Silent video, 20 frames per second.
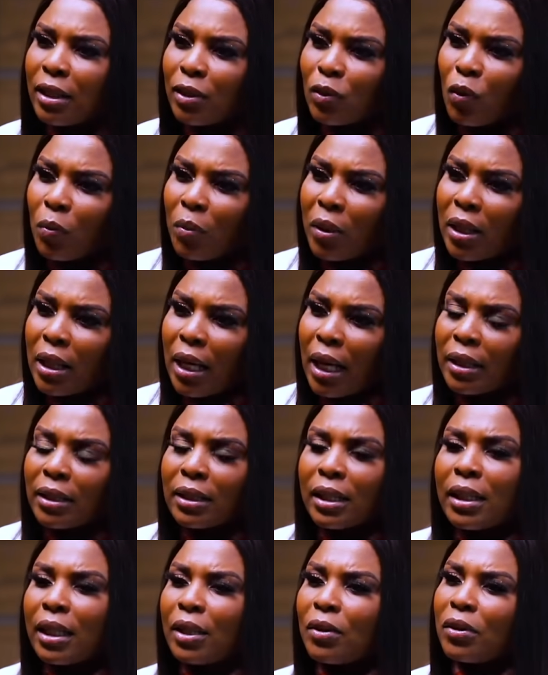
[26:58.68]
I disobeyed. I
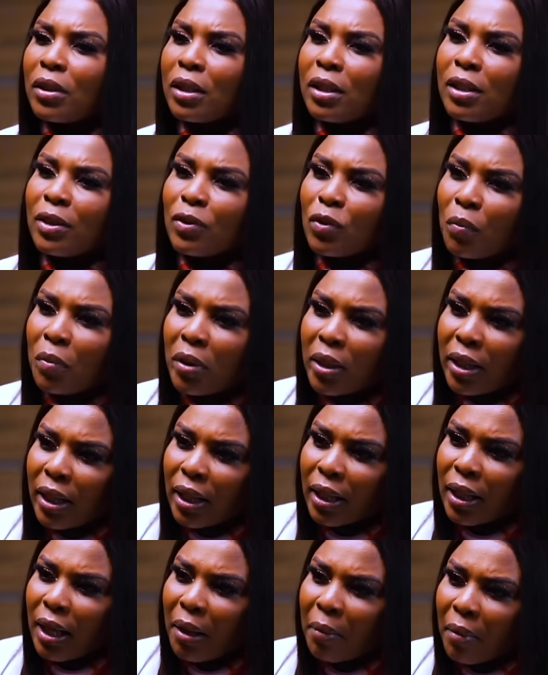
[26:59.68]
said, they know they disobeyed
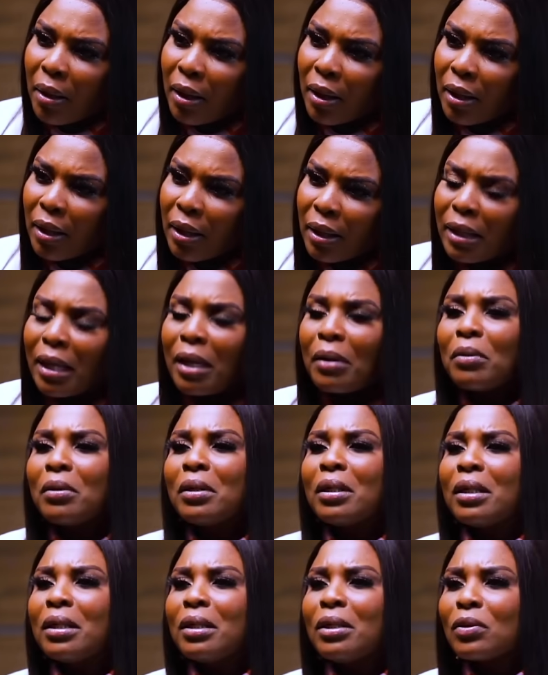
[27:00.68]
their tama. They
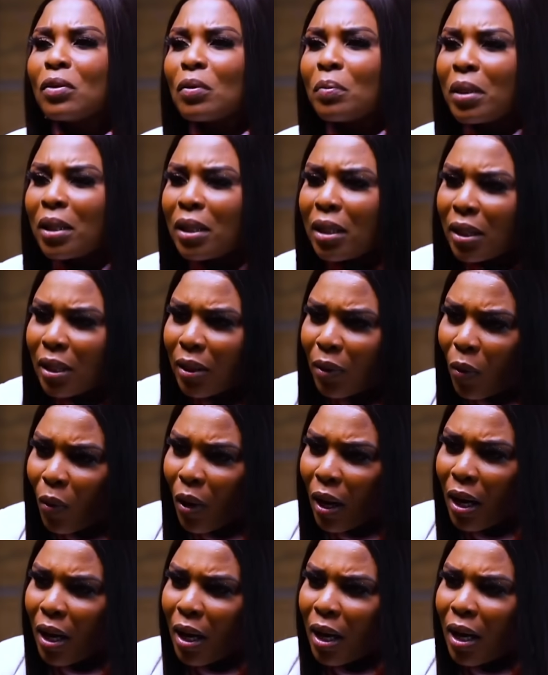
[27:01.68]
know they disobeyed
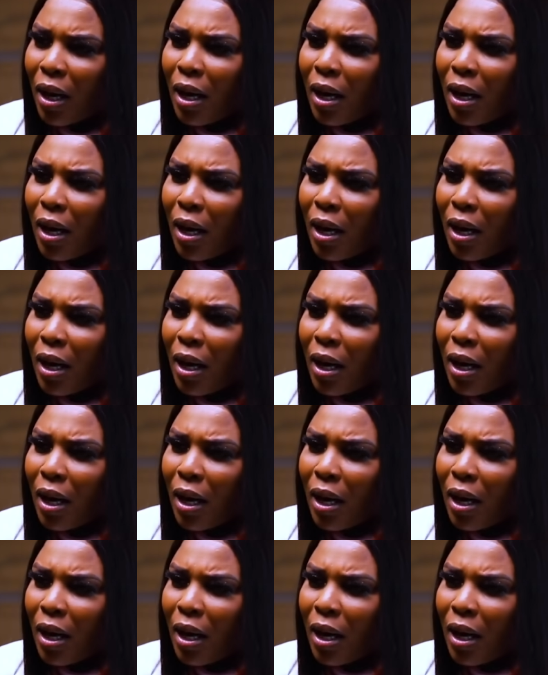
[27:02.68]
Ginekwa.